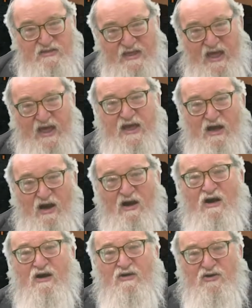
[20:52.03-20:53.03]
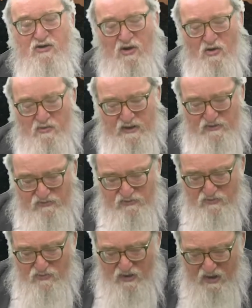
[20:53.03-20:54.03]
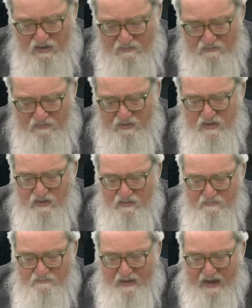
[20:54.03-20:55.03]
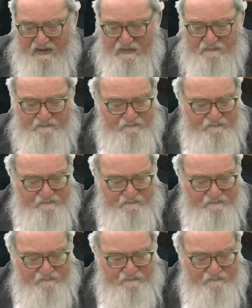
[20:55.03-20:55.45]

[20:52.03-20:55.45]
They are going to come back.